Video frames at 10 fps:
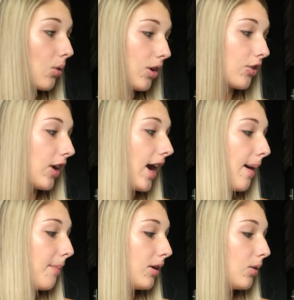or
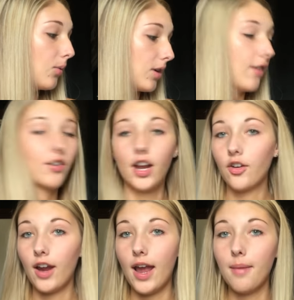grab whatever I
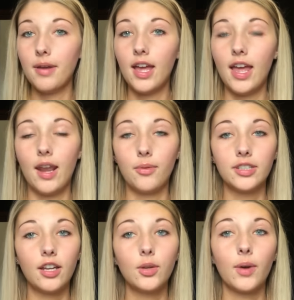grab and I will
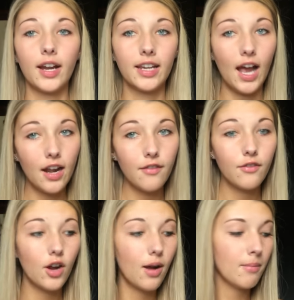tell you where I got it
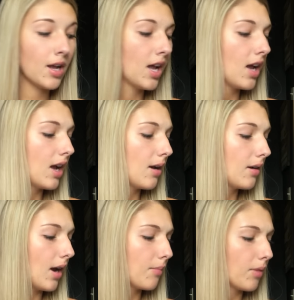from.
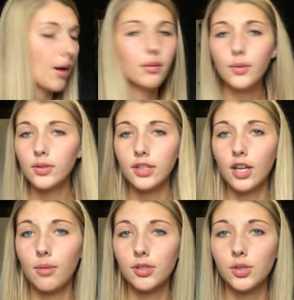I probably won't tell
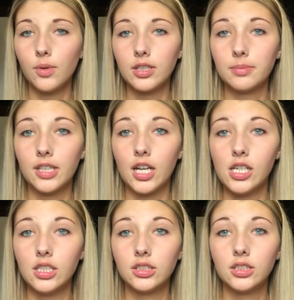you how much it was
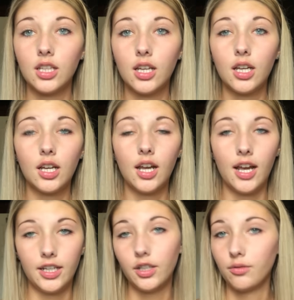because
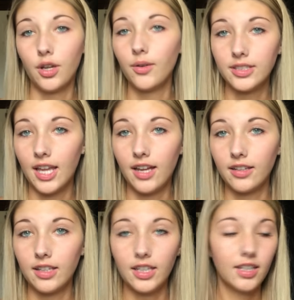I don't know
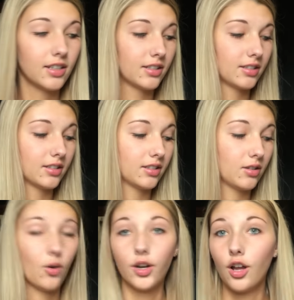exactly
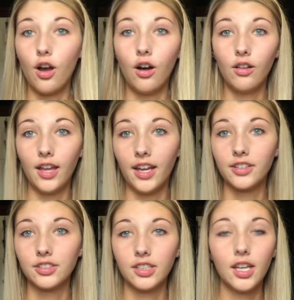or at all
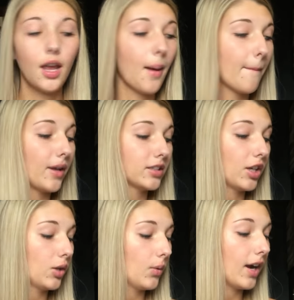actually, but I'll
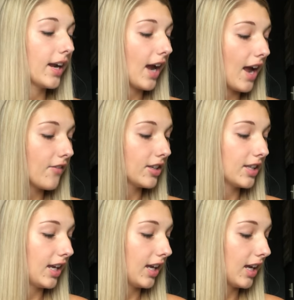tell you where I got
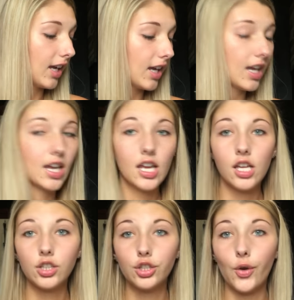everything.
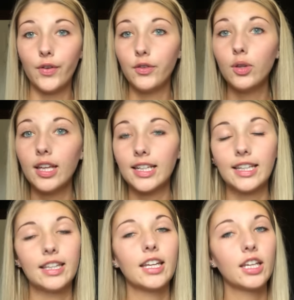So if you like
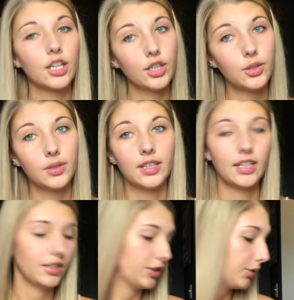anything, you can get it